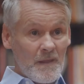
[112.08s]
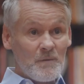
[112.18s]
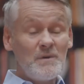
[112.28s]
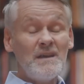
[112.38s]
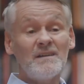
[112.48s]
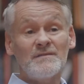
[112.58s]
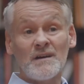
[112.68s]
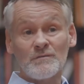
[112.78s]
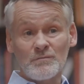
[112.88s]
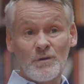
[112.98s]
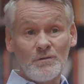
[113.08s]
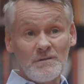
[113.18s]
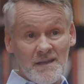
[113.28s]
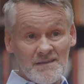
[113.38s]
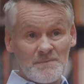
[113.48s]
And we have that
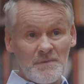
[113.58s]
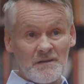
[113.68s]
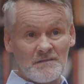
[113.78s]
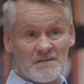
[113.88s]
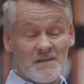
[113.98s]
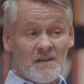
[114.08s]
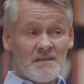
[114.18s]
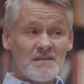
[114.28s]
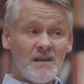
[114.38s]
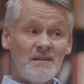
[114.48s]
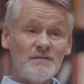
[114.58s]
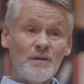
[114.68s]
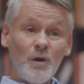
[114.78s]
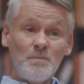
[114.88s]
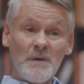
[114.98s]
role as a parent to kind of
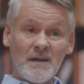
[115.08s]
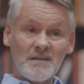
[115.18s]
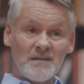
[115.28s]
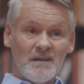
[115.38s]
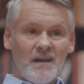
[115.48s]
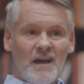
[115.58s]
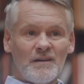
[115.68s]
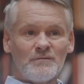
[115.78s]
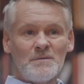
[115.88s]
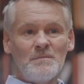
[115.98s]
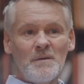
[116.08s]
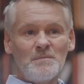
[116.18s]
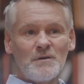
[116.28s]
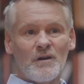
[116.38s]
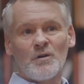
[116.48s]
go back and
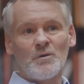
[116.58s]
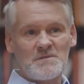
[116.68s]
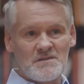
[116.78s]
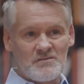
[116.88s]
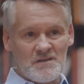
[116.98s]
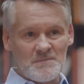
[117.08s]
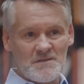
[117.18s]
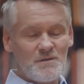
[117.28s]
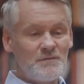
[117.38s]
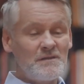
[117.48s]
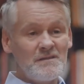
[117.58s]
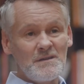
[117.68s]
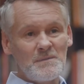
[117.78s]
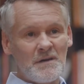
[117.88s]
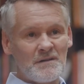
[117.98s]
remember our hopes and dreams. So if you
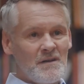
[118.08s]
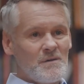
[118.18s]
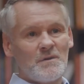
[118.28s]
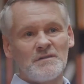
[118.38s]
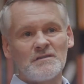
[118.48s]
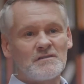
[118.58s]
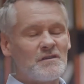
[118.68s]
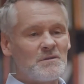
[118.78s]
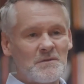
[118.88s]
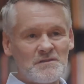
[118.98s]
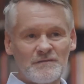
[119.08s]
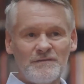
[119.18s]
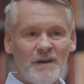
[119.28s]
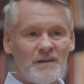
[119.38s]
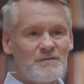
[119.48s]
think about whether you're talking about your
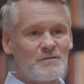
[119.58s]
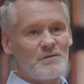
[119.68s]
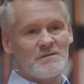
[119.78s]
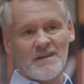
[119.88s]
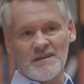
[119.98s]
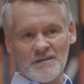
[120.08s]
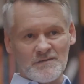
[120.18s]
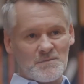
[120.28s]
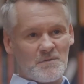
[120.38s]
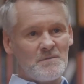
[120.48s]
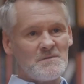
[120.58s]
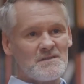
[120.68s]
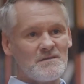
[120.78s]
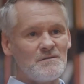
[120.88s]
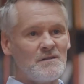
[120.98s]
5-year-old heading off to primary
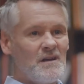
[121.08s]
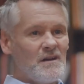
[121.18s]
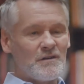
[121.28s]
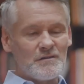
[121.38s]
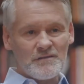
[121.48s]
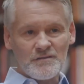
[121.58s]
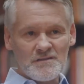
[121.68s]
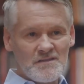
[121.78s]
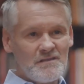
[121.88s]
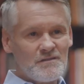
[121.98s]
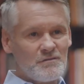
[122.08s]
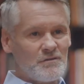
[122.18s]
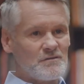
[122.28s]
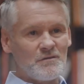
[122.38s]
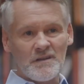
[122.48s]
school or your
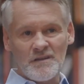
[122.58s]
13-year-old going